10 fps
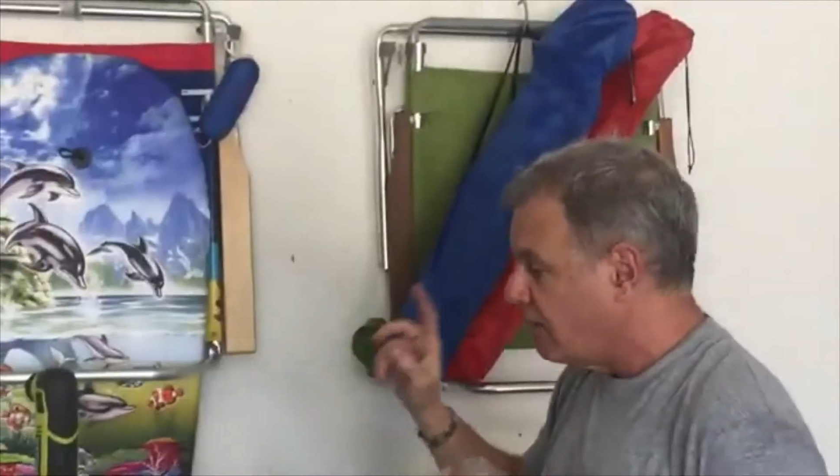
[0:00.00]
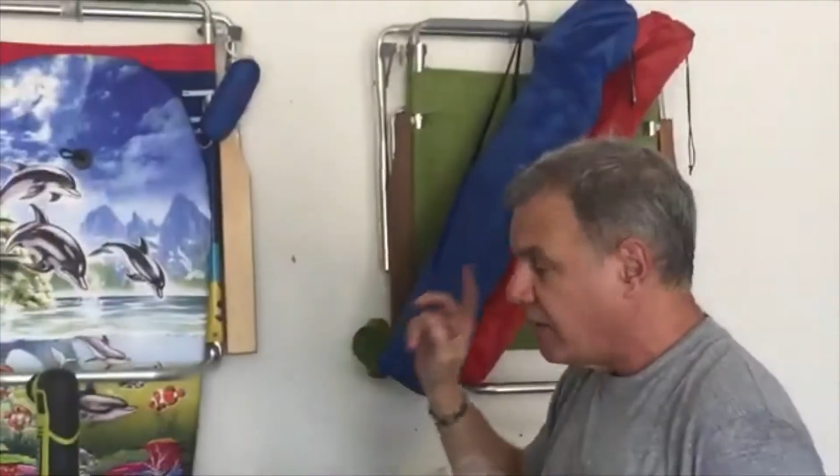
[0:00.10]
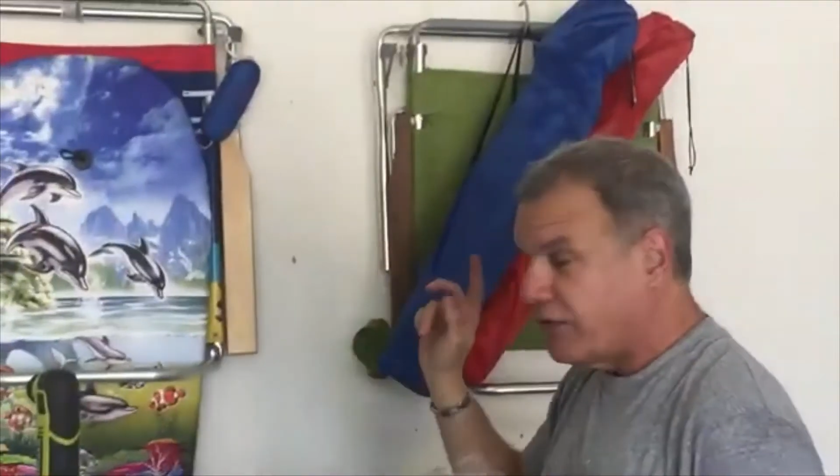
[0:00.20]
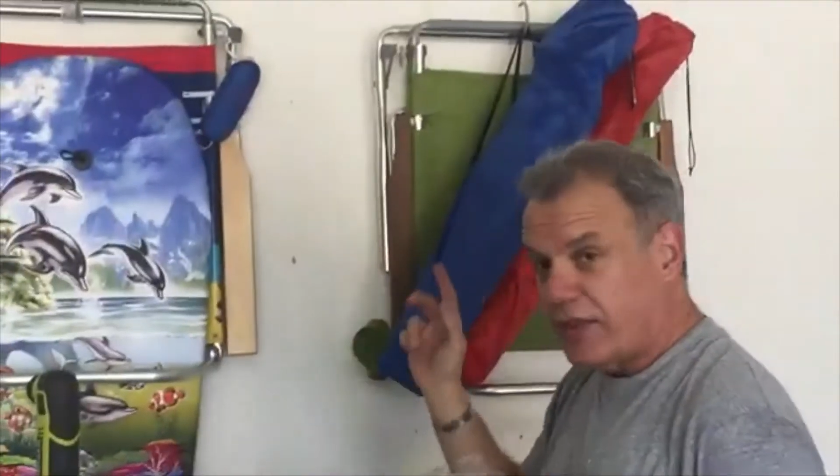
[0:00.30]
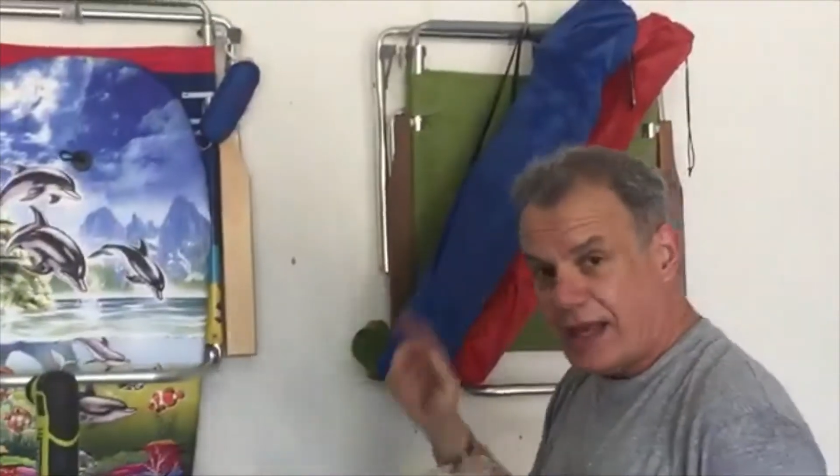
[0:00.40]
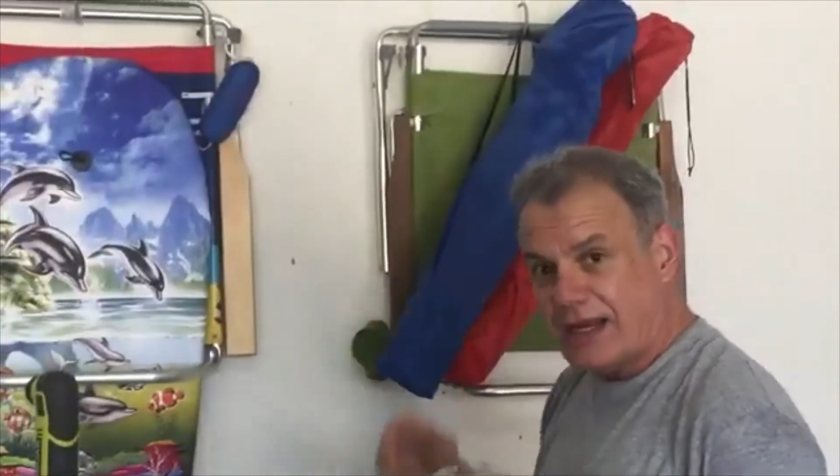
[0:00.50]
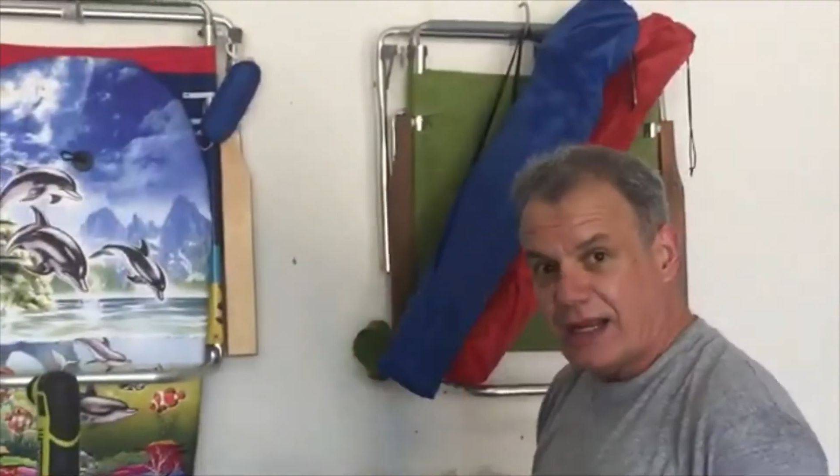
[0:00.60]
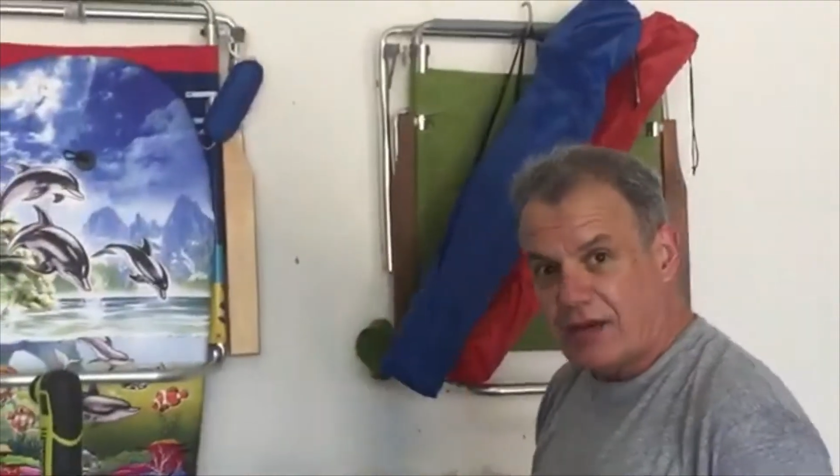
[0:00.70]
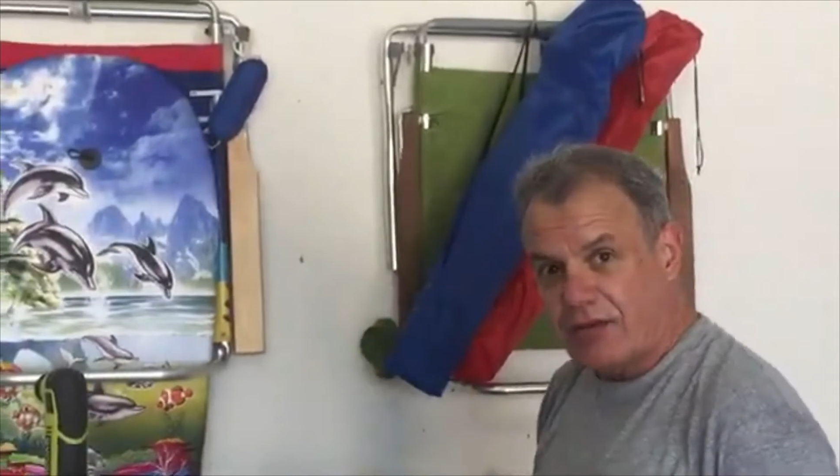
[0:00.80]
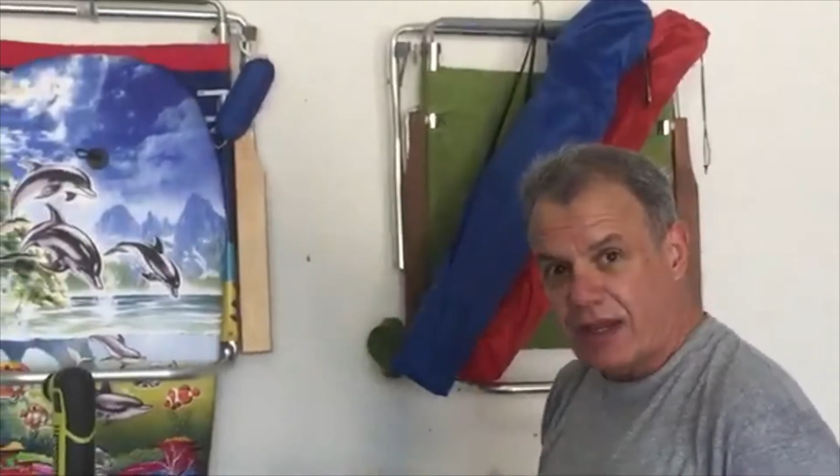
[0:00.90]
But for that
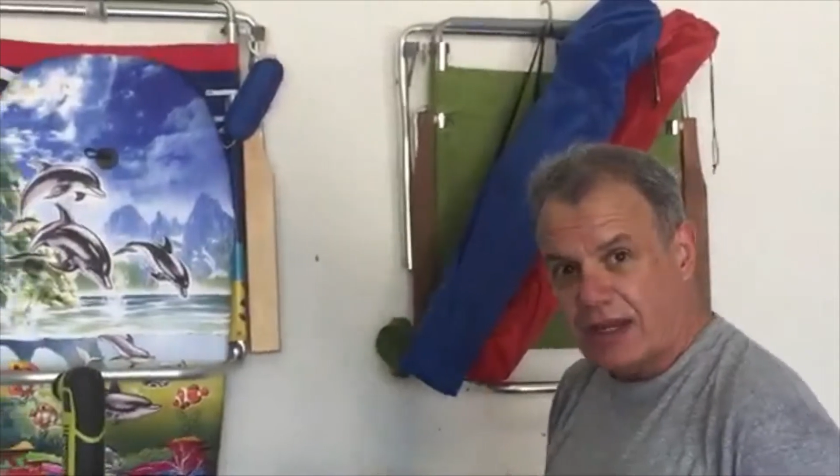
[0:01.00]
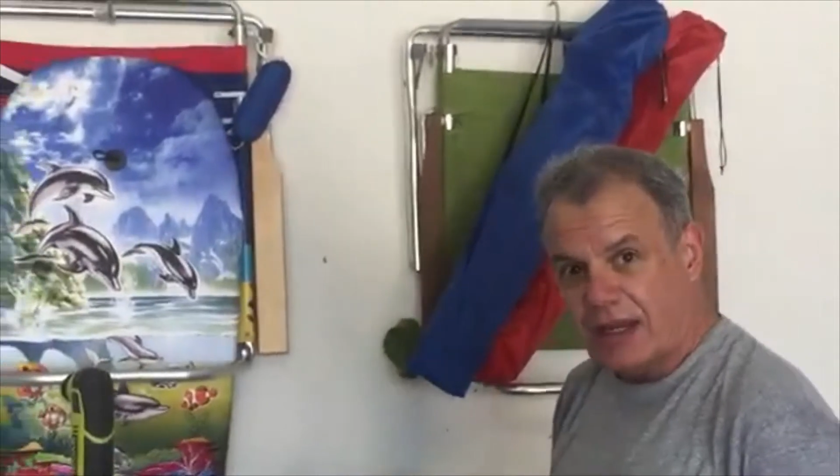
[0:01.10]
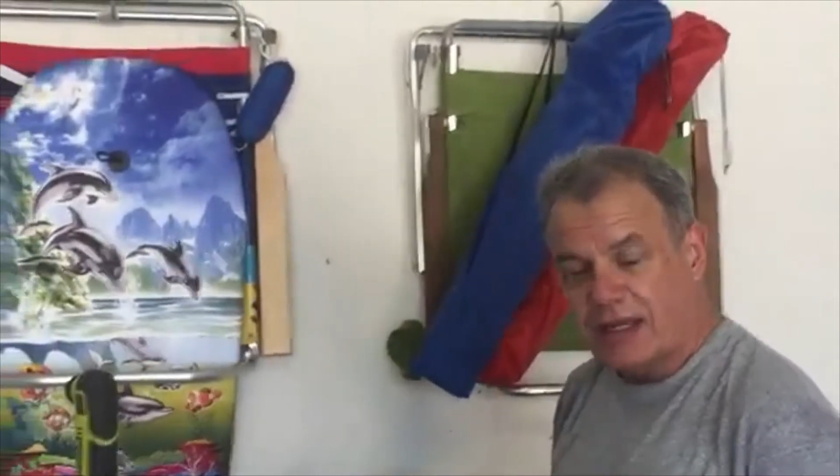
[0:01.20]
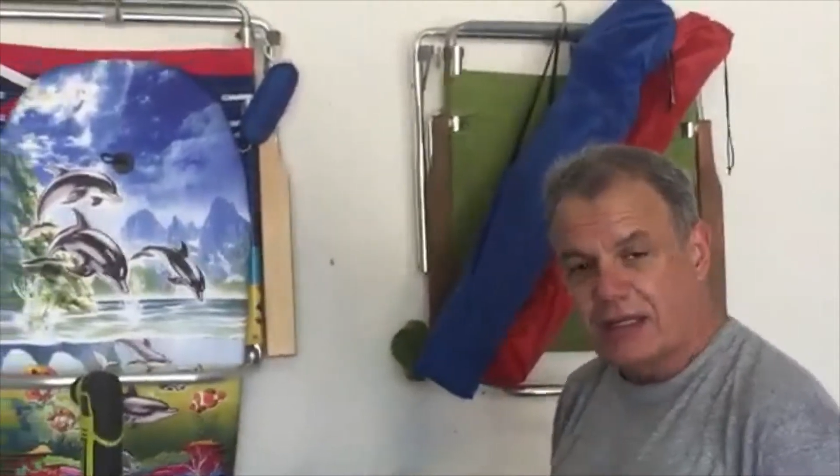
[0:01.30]
kind of hanging, I